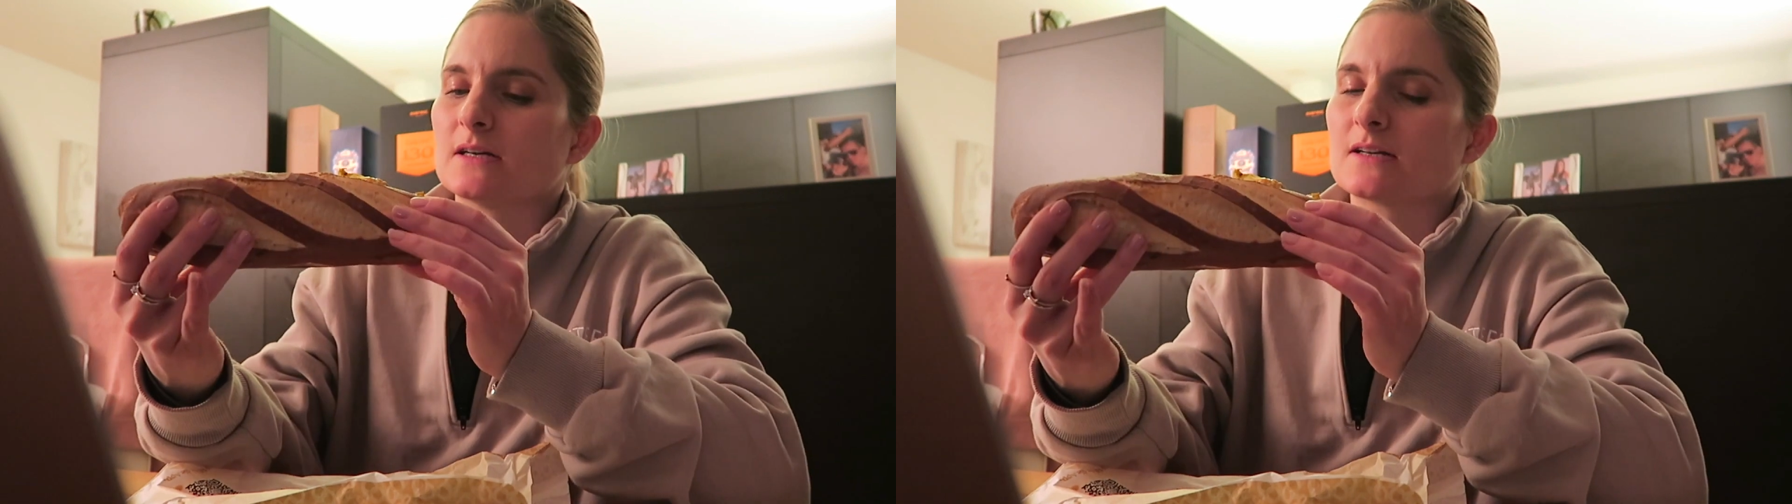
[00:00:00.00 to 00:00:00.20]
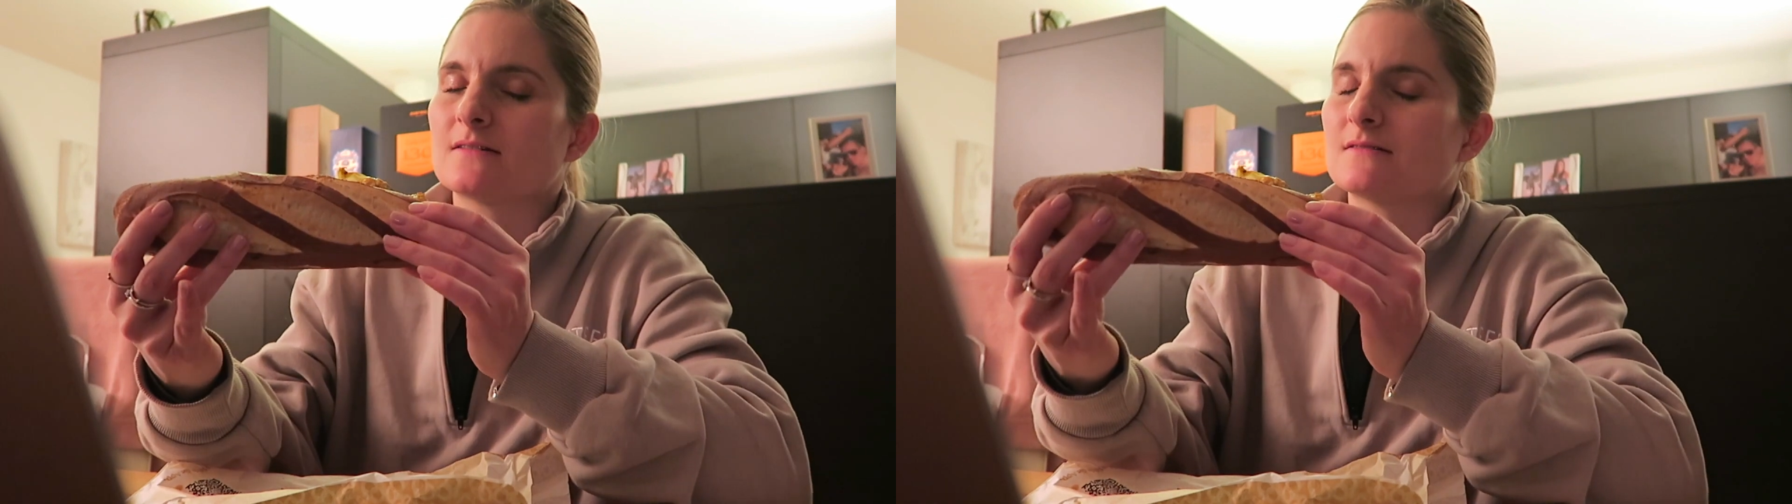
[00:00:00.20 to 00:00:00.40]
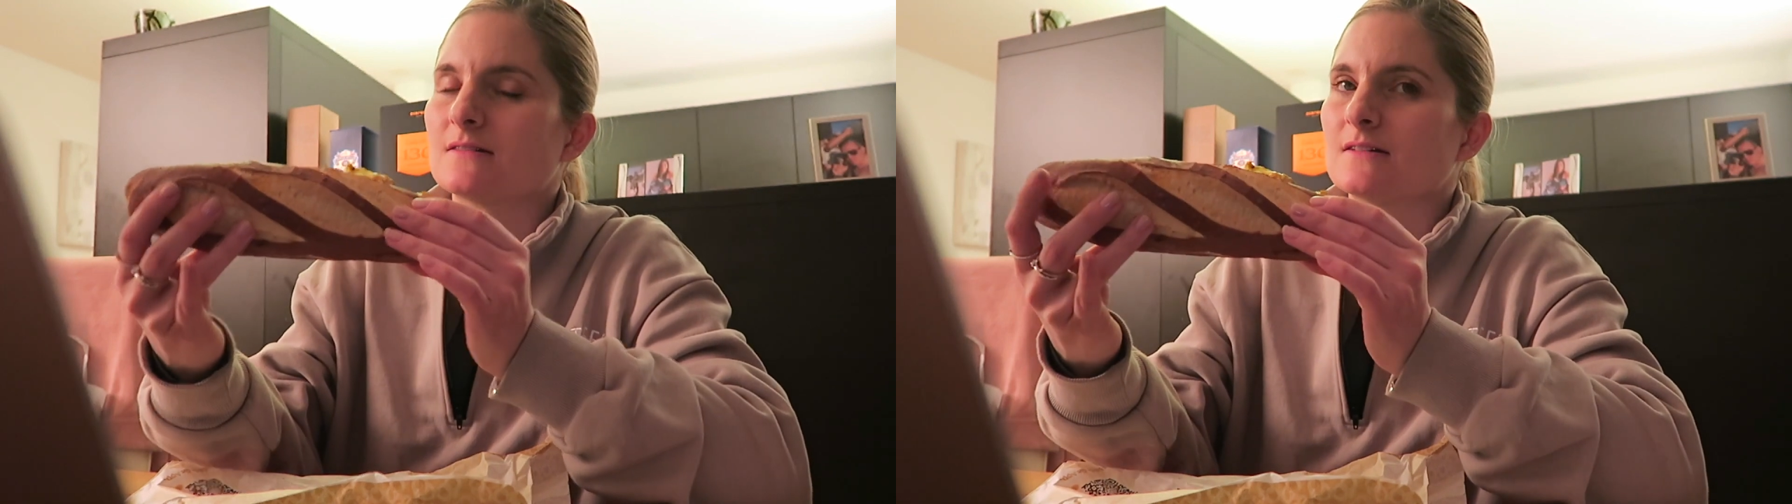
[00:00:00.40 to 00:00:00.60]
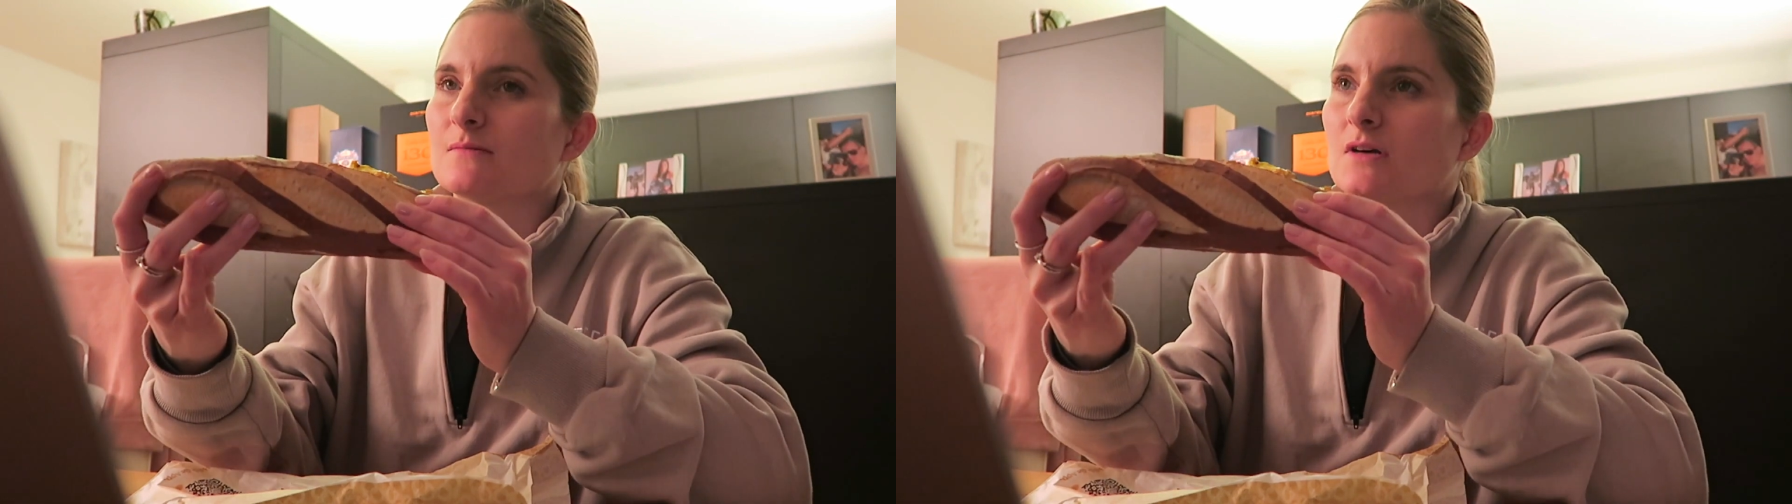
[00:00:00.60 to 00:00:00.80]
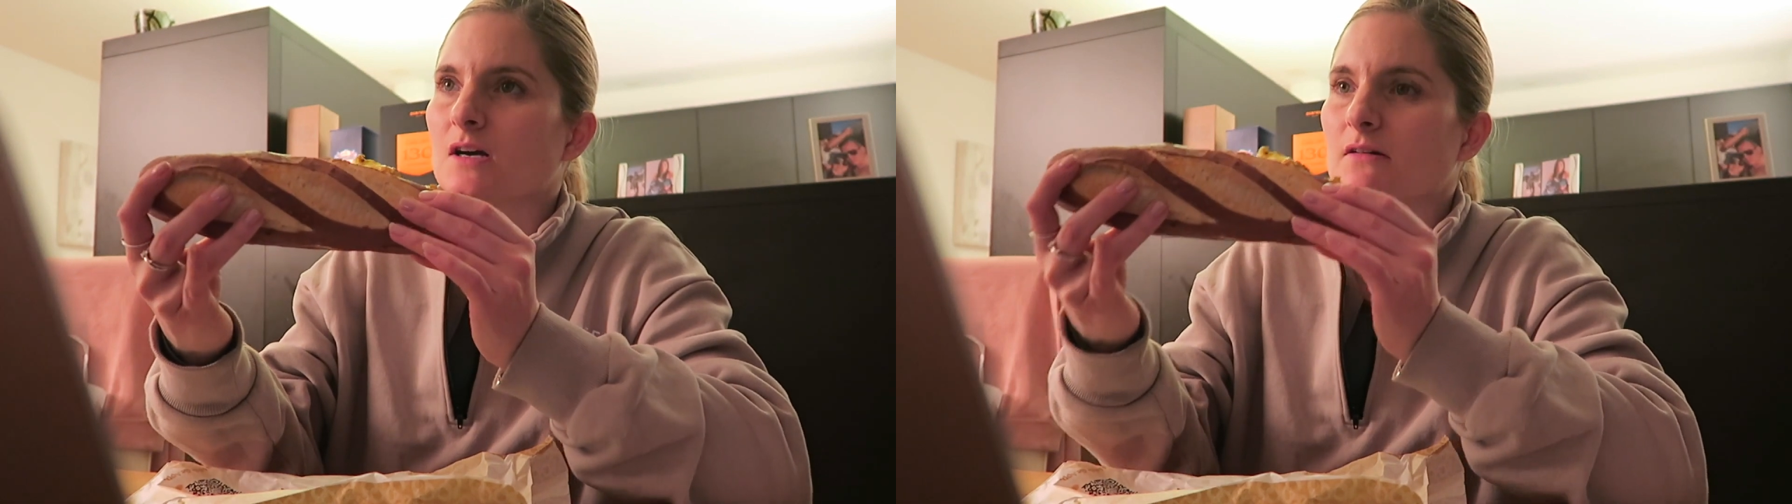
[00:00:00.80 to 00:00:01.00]
but
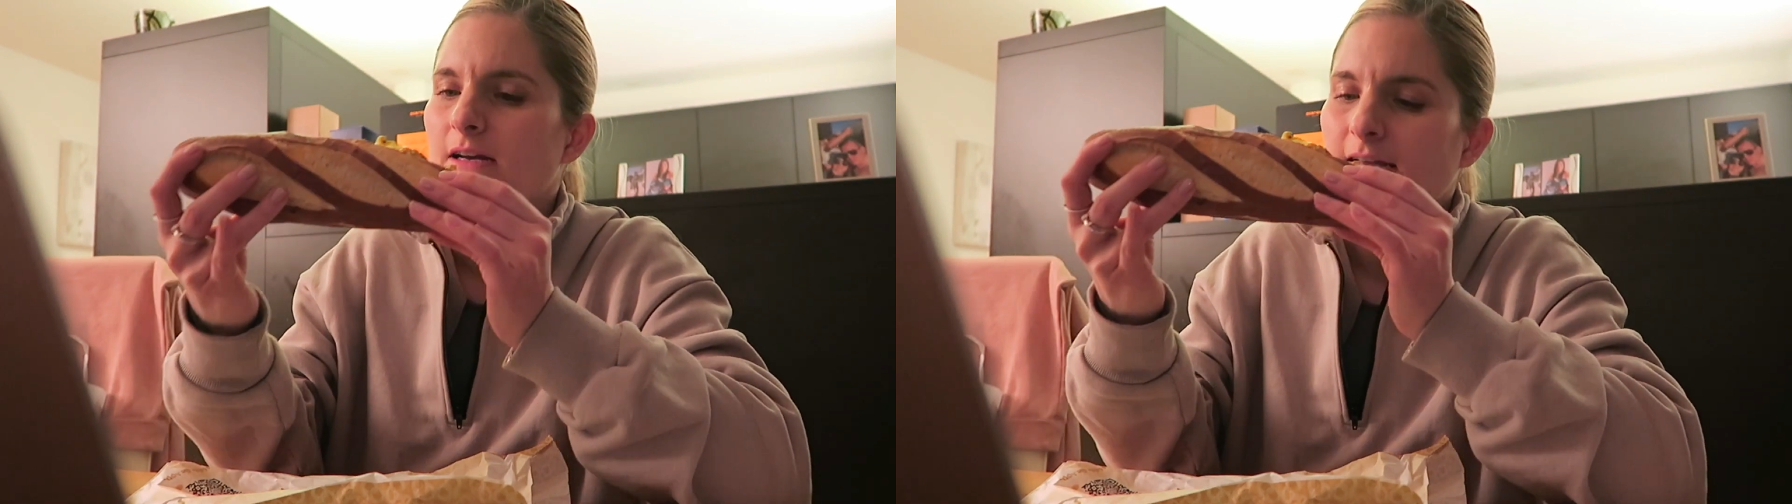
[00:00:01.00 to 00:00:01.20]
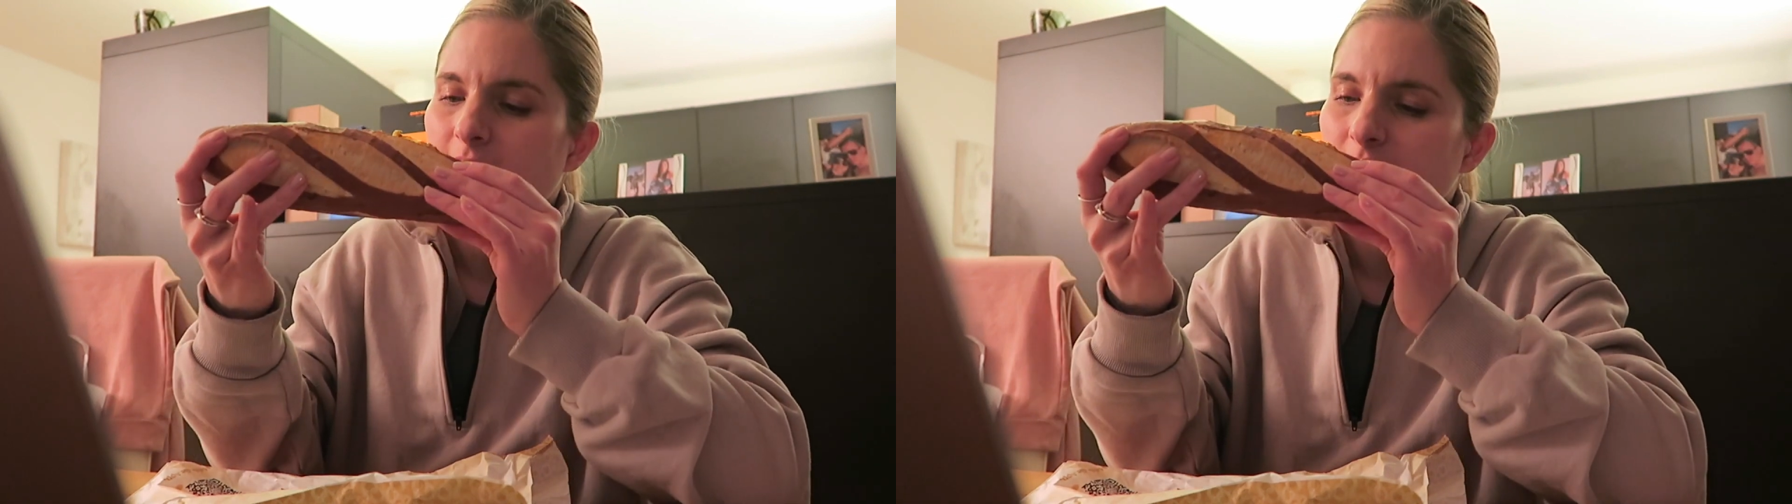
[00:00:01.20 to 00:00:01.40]
I'm hungry